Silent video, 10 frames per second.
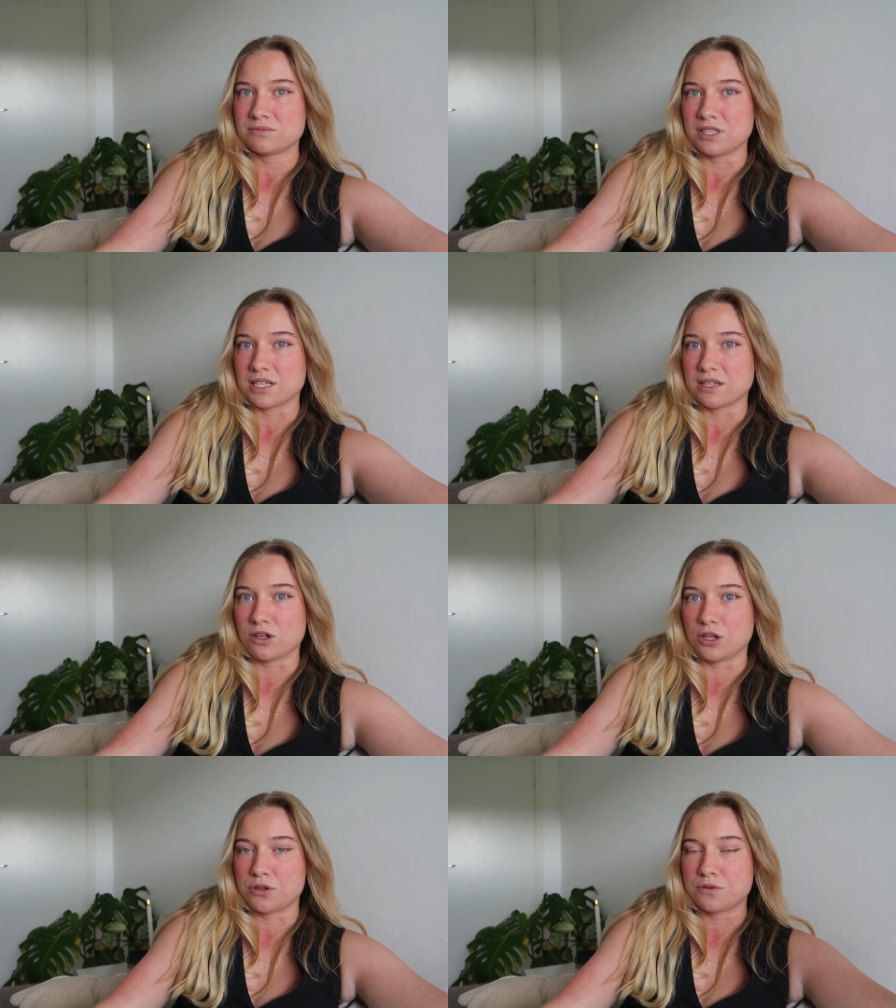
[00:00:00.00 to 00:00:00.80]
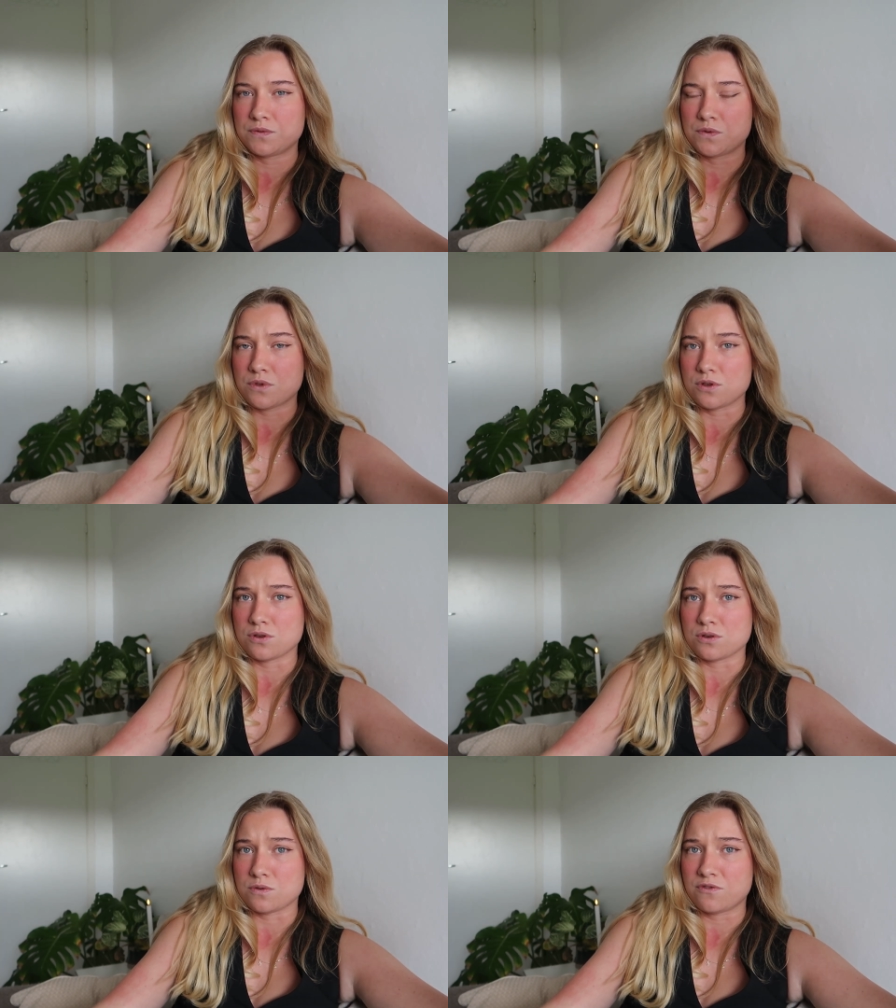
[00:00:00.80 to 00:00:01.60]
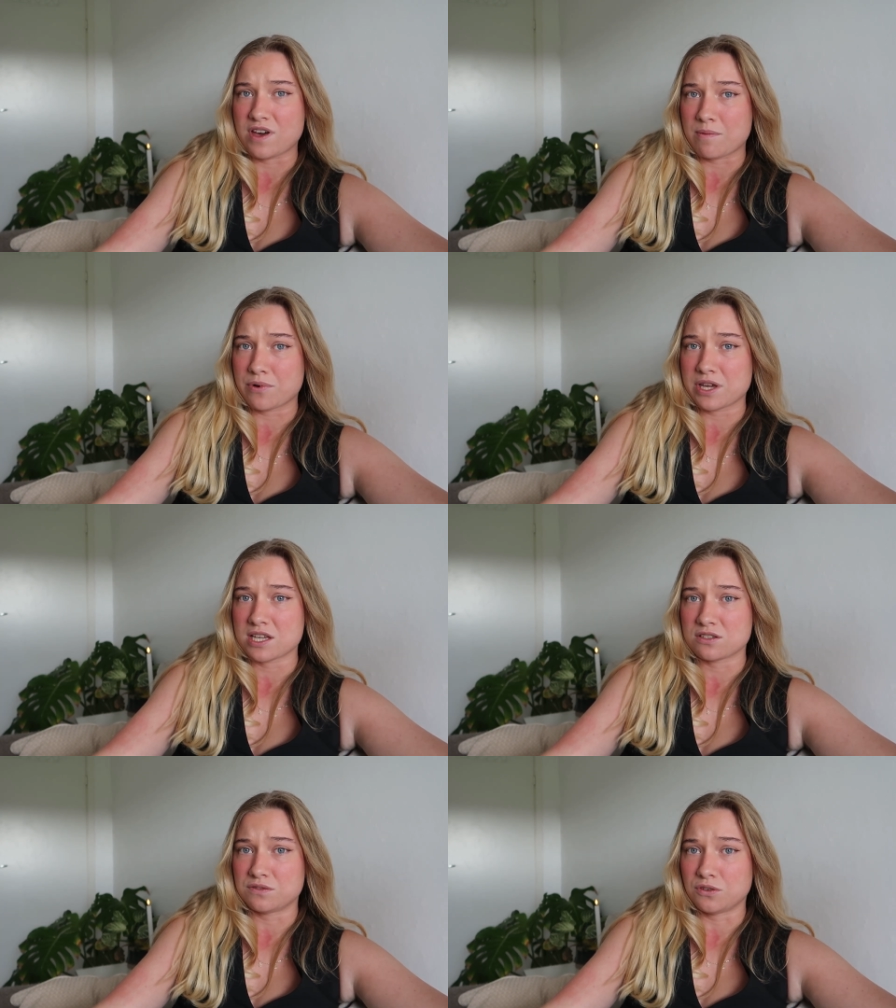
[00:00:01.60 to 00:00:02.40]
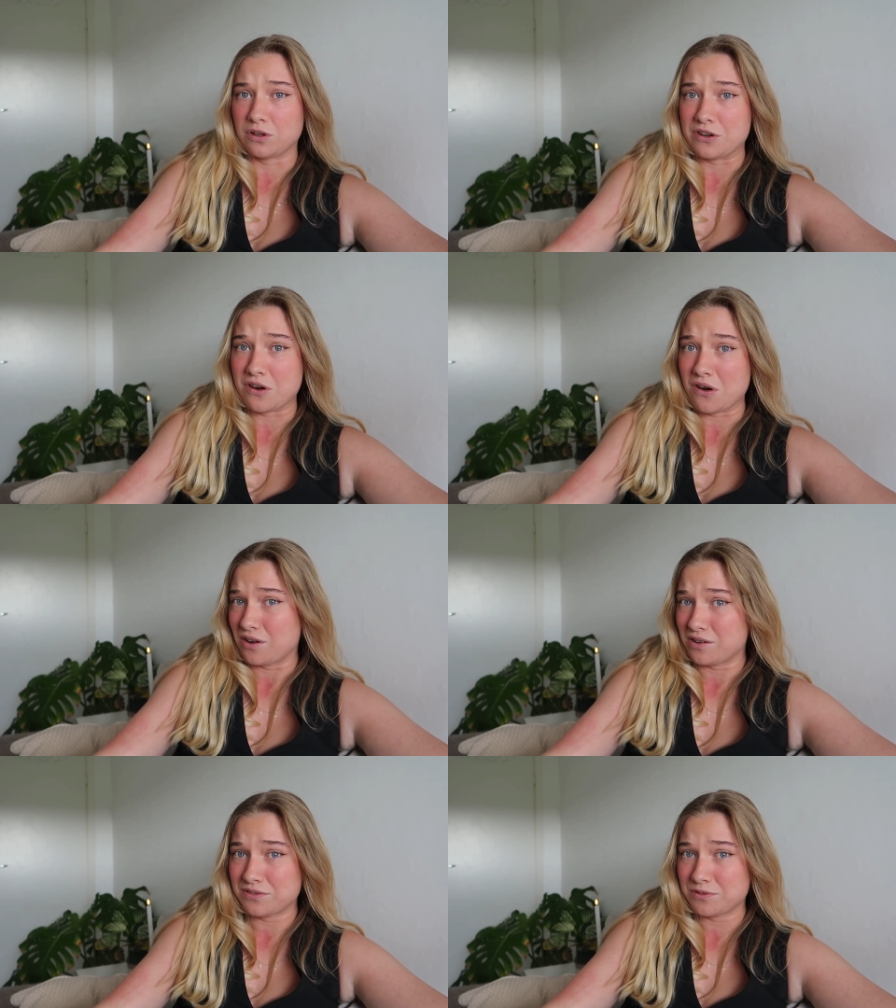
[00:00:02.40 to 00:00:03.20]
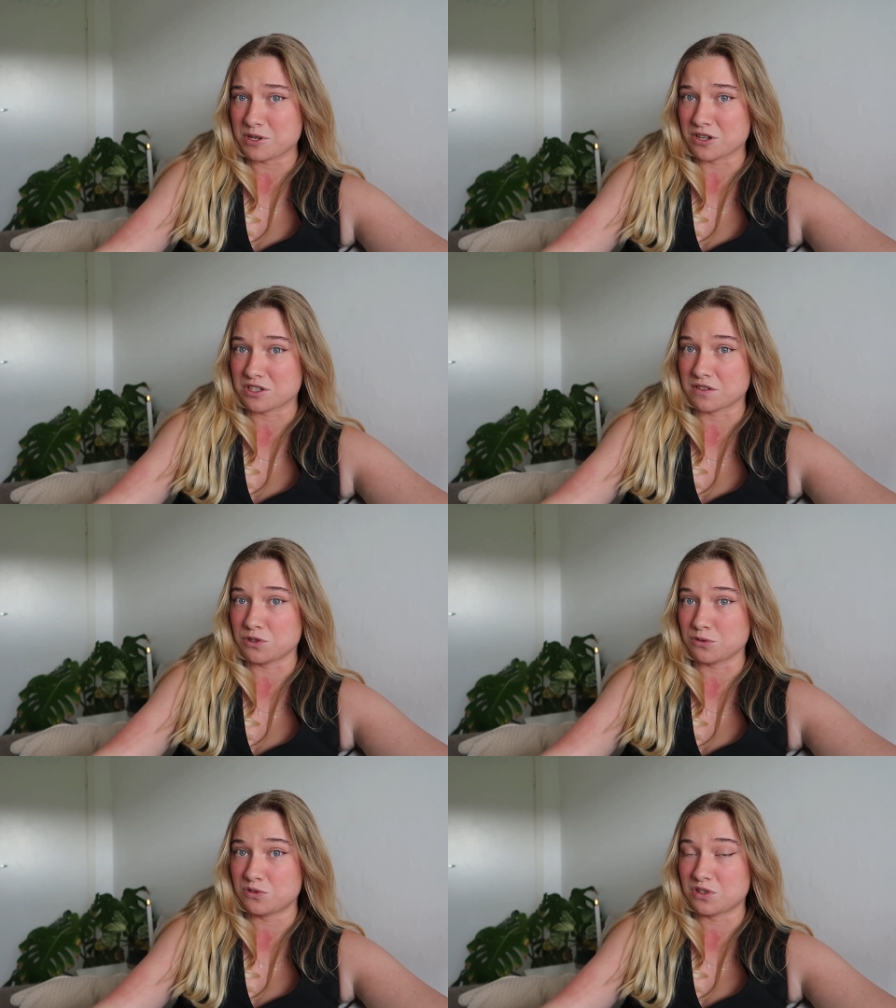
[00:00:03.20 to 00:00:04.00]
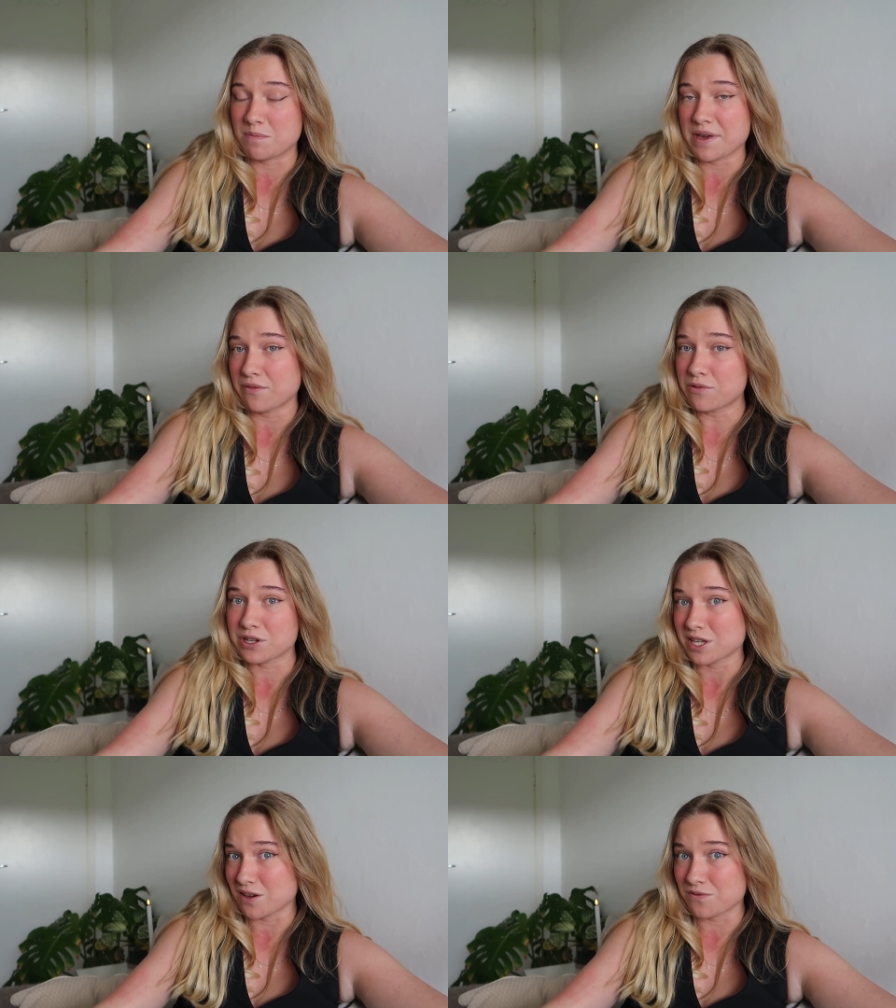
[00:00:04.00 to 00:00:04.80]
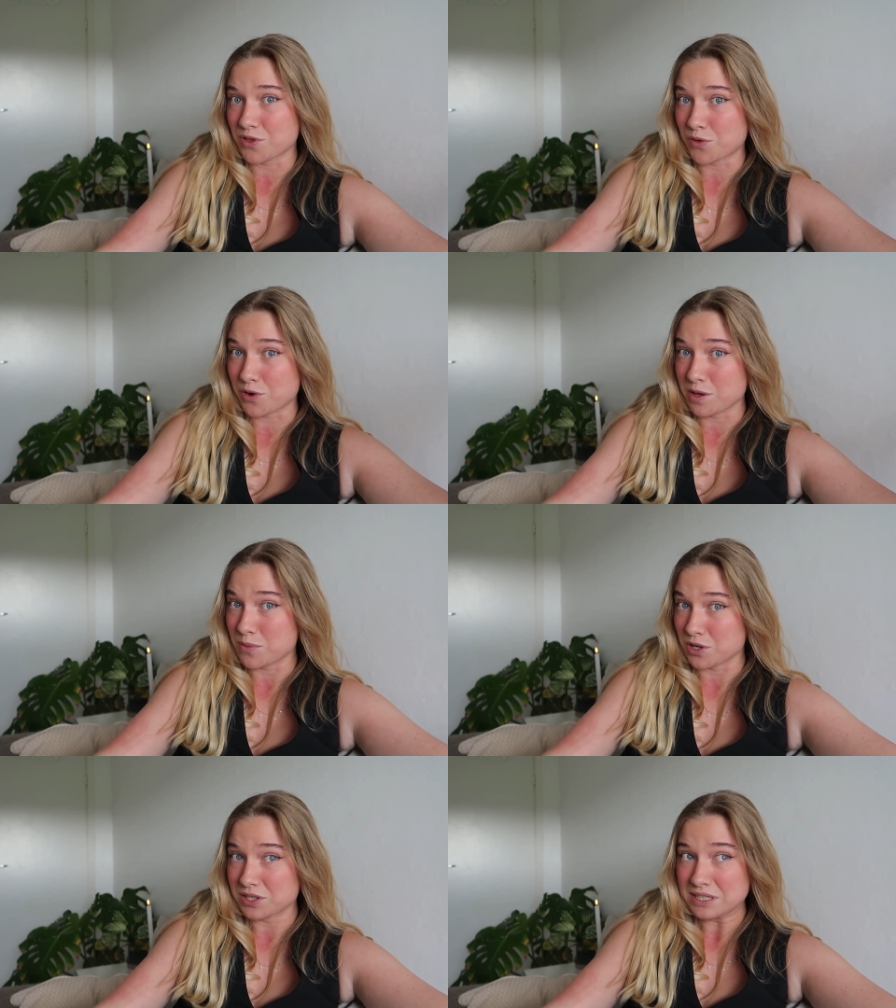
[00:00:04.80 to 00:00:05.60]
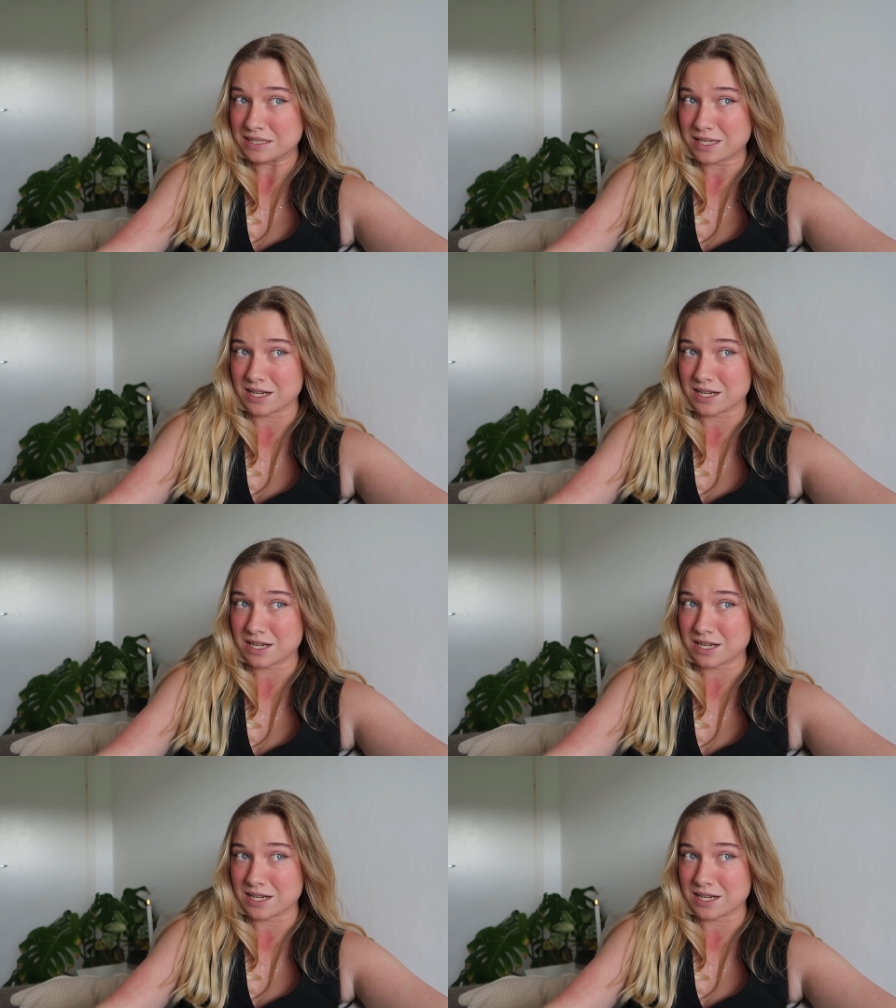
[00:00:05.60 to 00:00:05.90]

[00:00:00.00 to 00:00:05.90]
Like a lot of the fabric has fallen off because I've used them every day for 3 months.